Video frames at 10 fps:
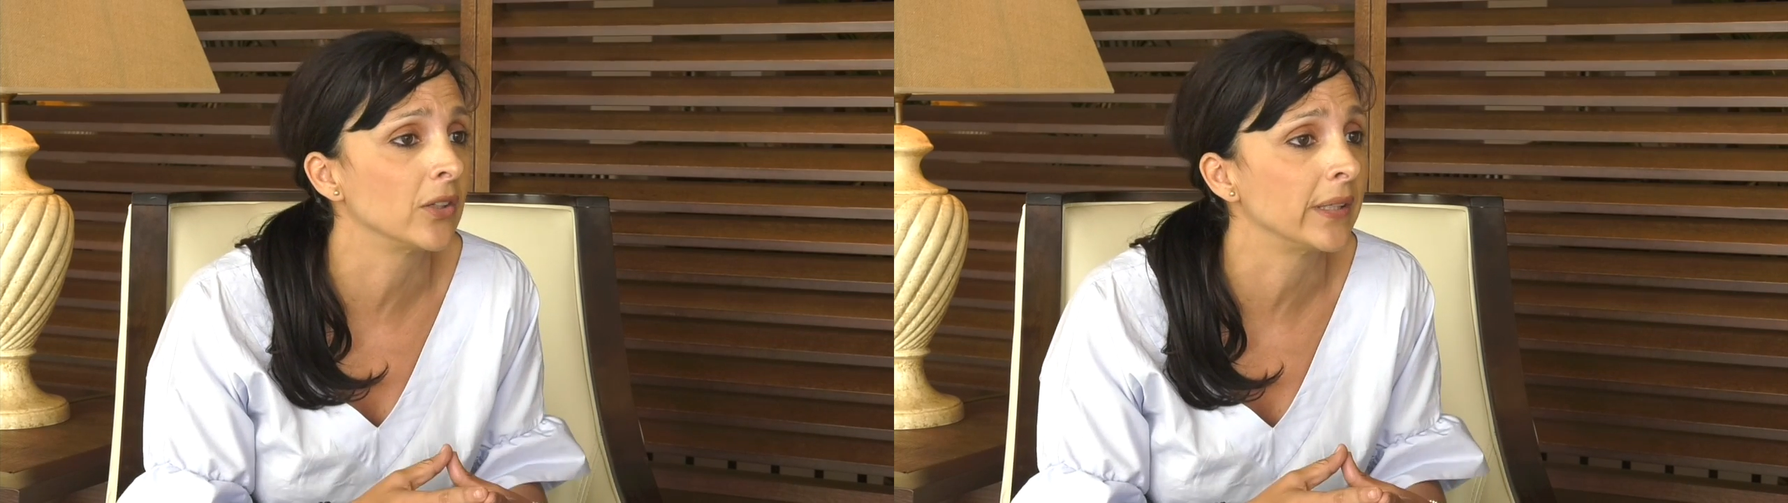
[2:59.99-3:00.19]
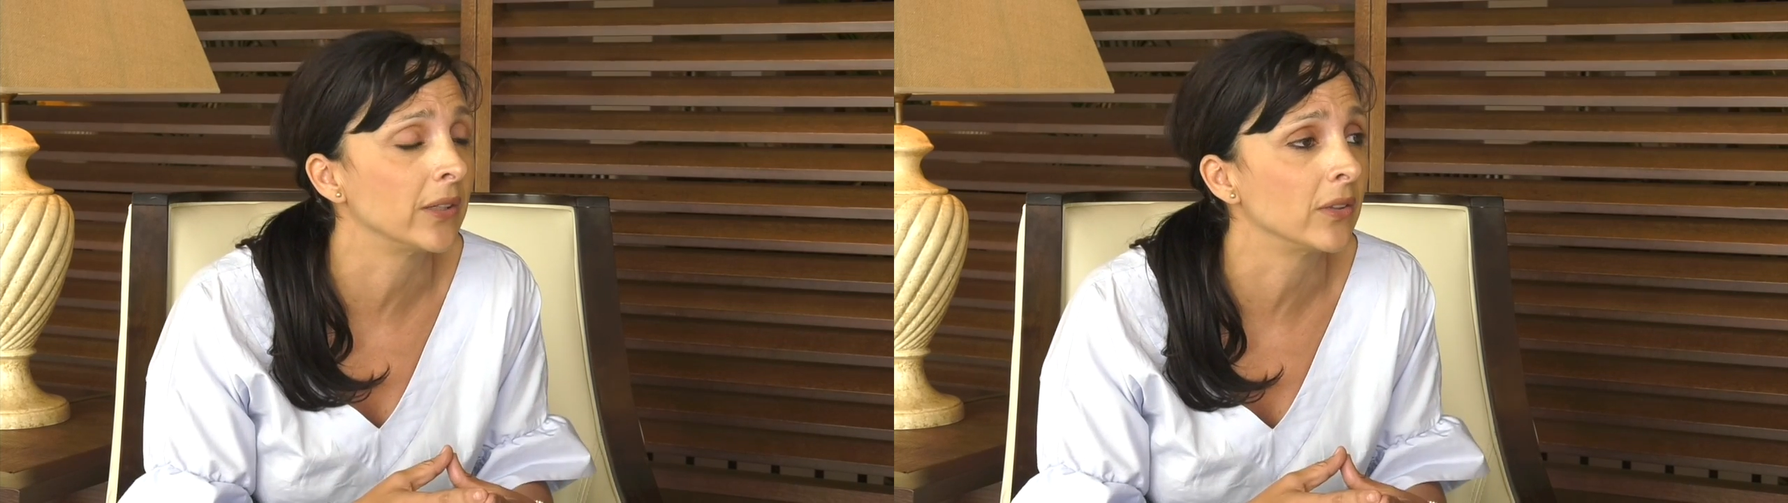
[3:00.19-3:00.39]

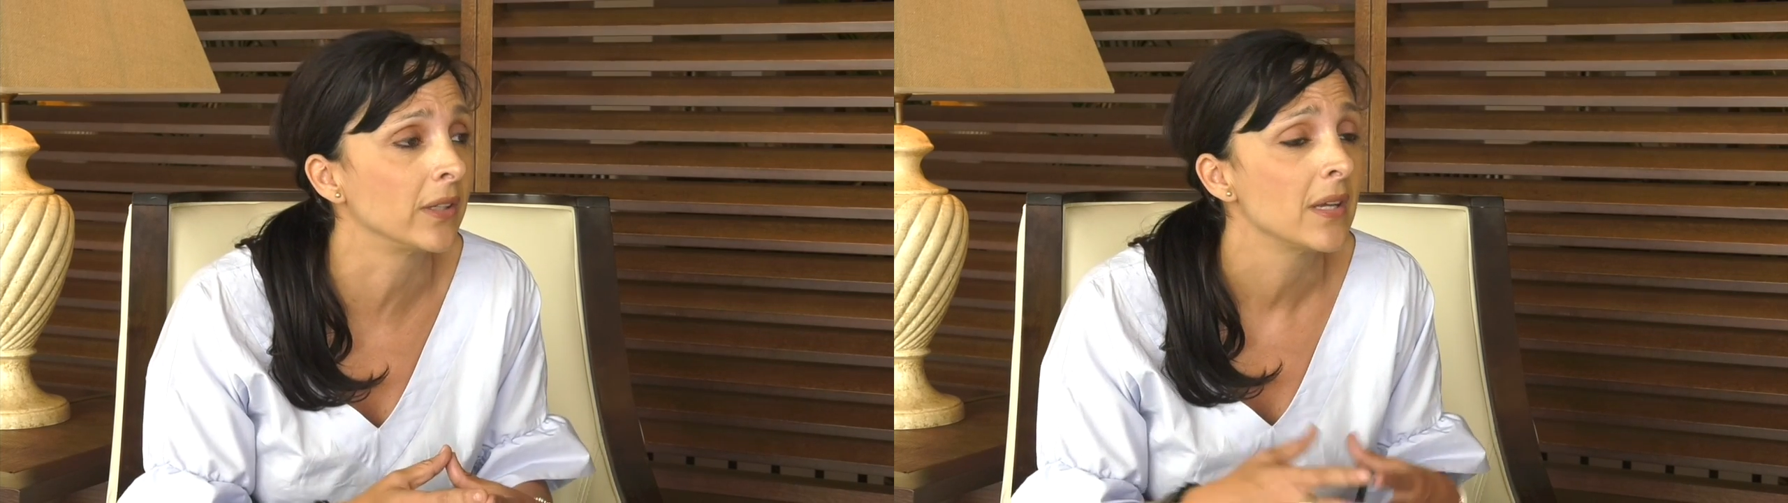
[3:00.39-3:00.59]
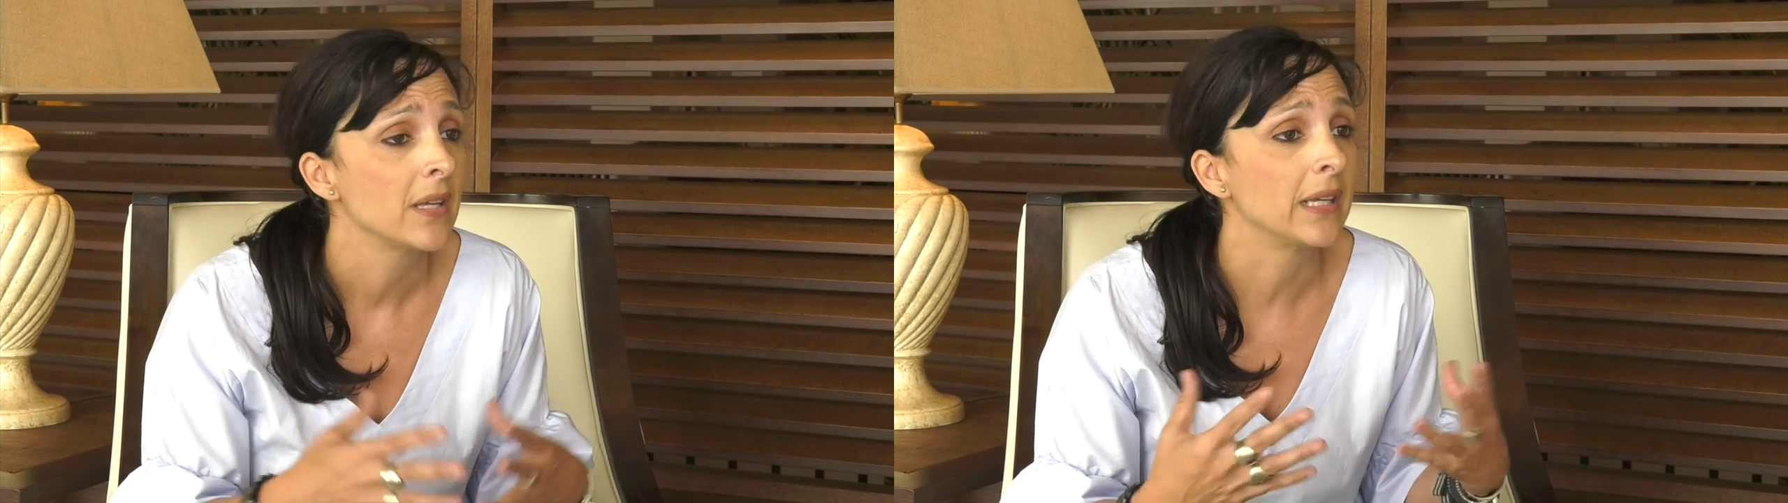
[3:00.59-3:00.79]
going
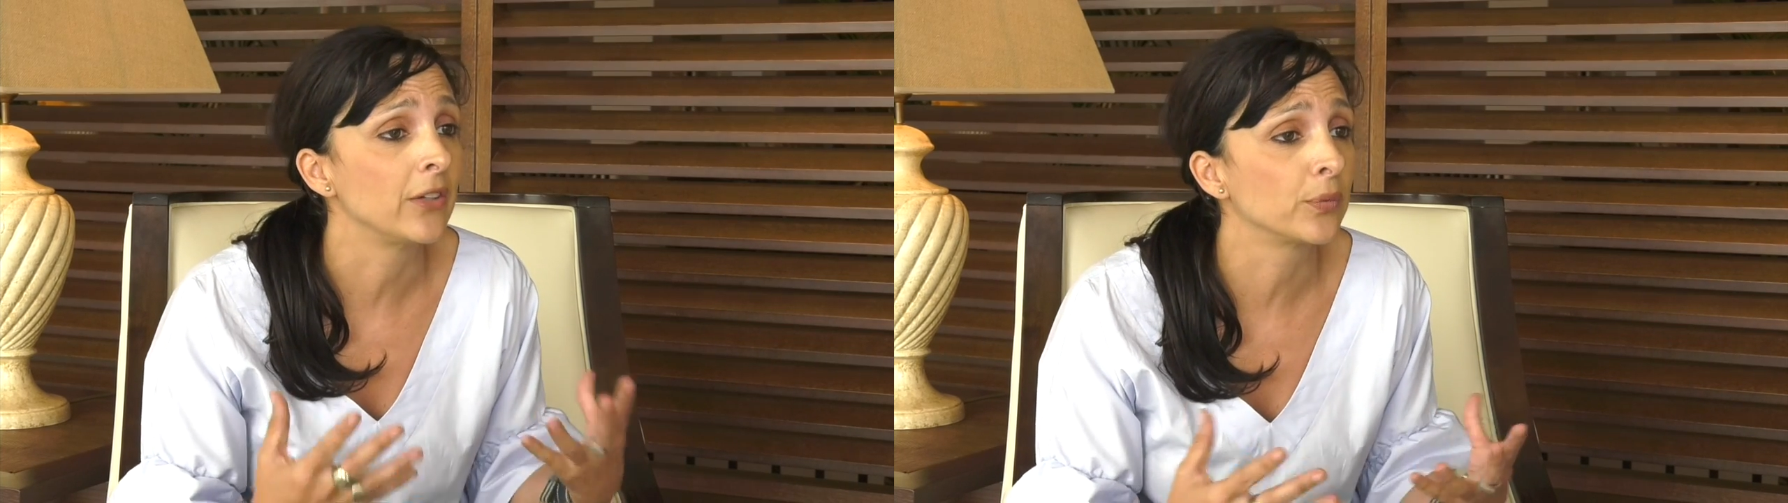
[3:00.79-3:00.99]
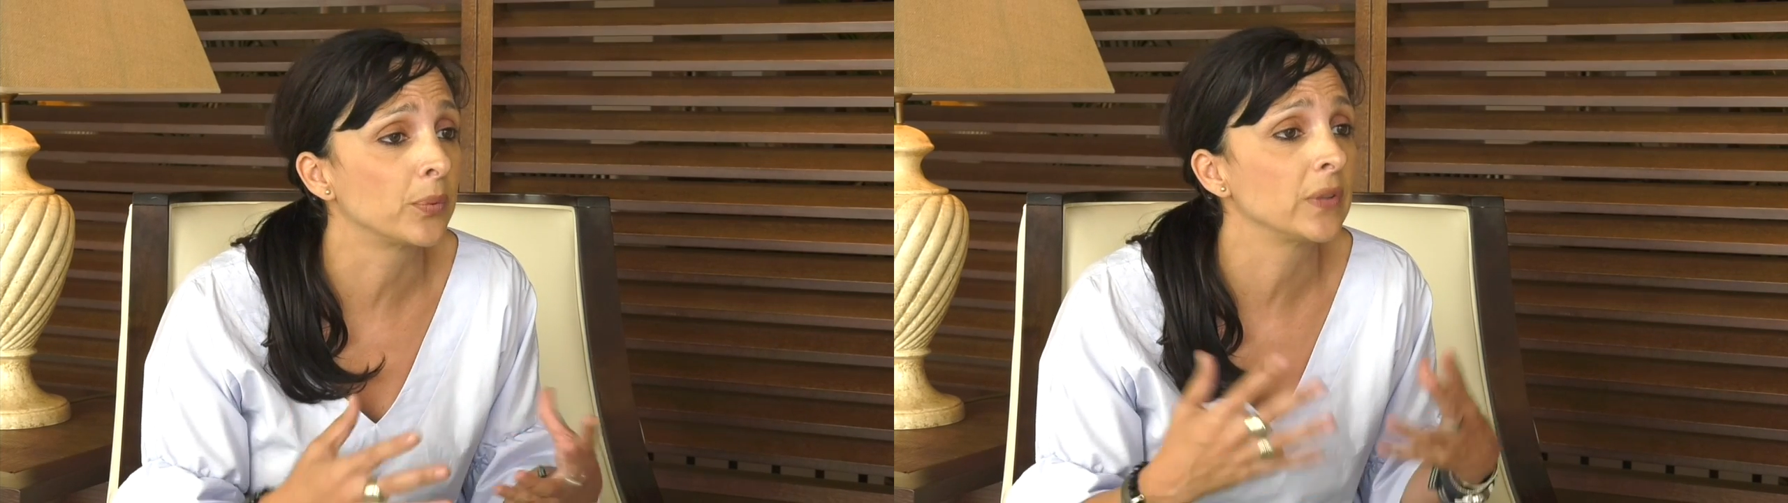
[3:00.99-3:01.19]
on
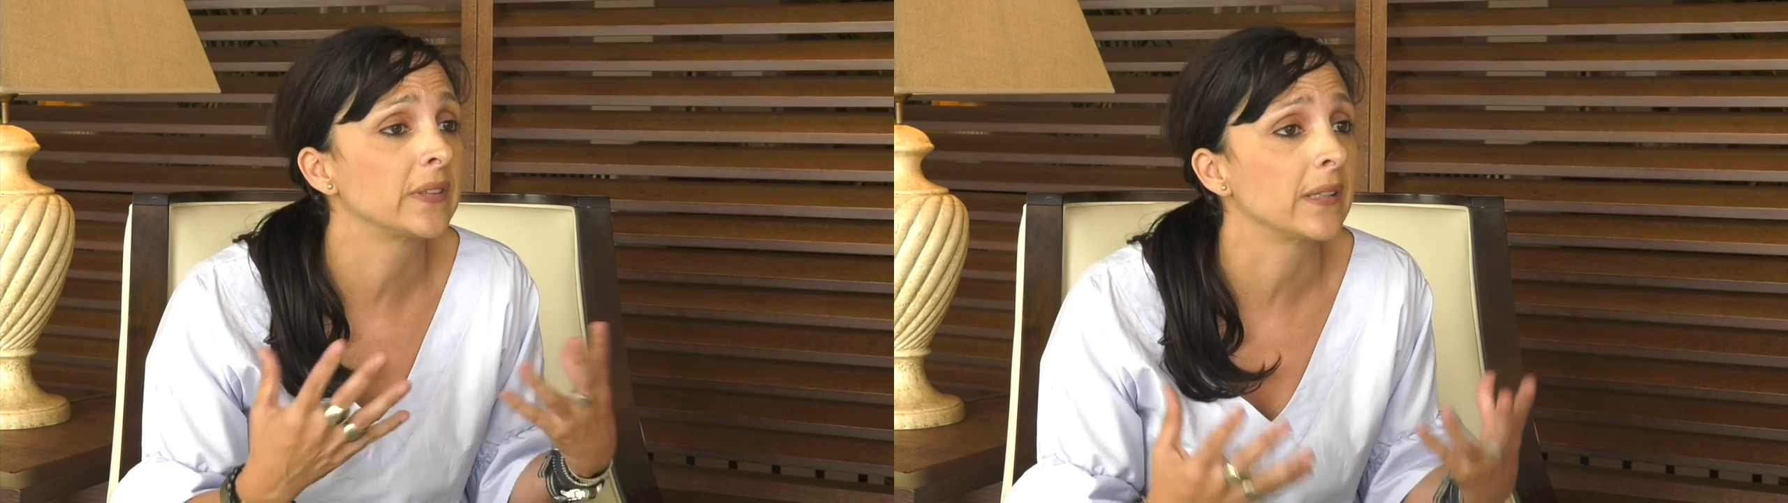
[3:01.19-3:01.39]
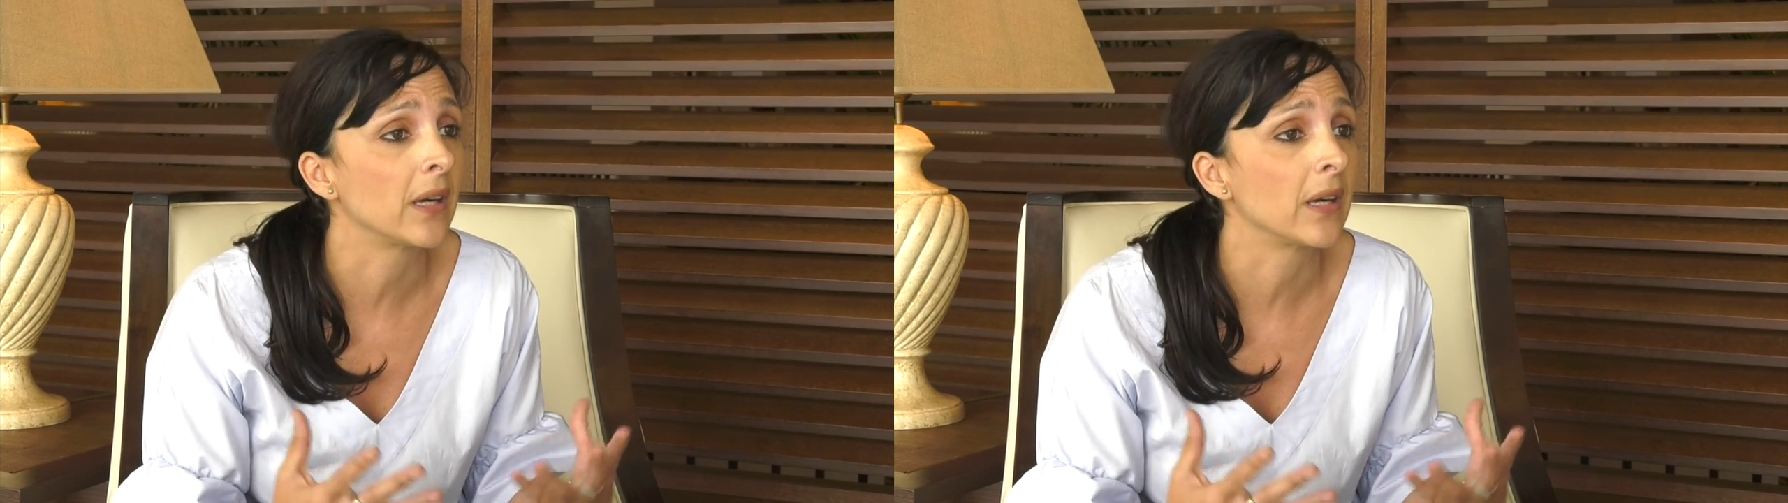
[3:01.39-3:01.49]
in Gibraltar,